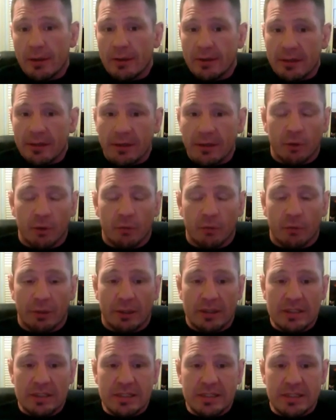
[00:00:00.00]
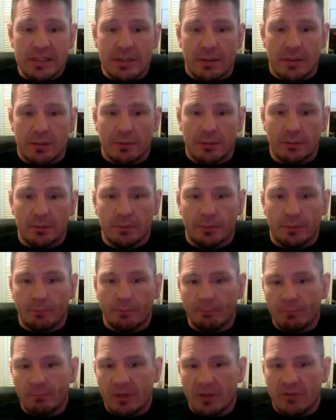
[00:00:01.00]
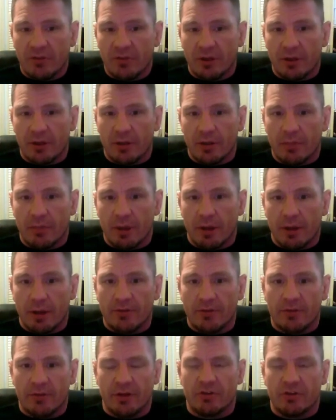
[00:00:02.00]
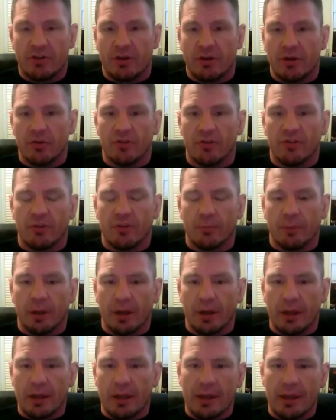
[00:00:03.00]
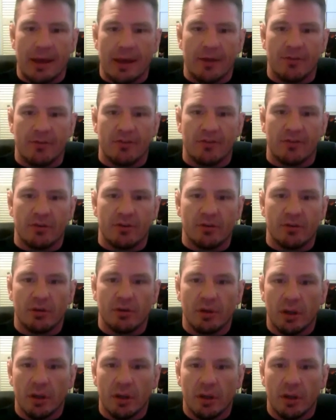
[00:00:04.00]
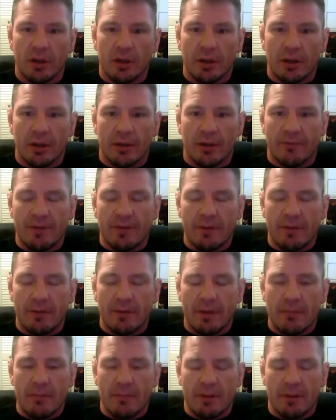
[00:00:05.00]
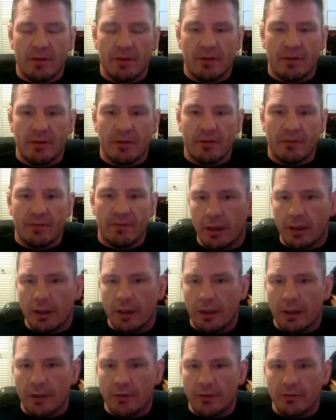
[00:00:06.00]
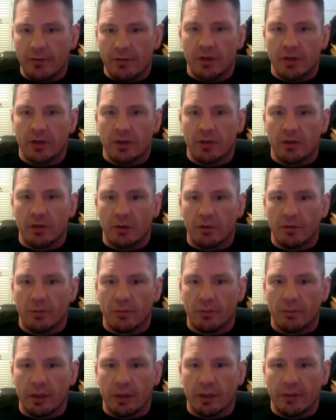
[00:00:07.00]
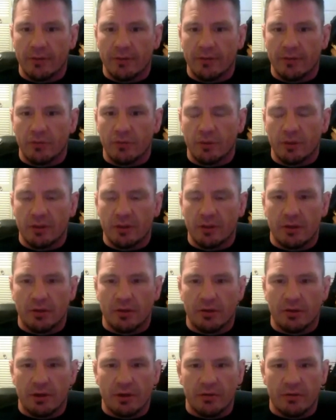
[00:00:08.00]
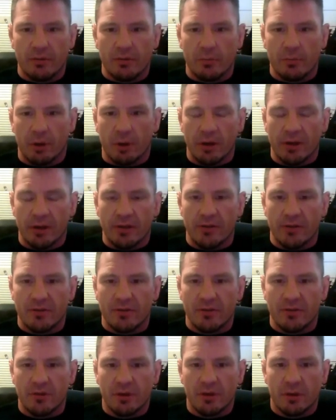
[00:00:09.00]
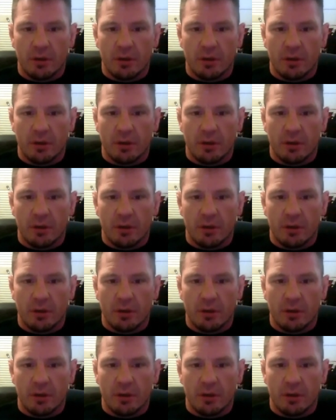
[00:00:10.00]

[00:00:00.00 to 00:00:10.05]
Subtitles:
Tito wins. He's going to come out. He's going to challenge somebody. He has to. If he beat, he's going to call somebody out. This is what Tito does. He markets.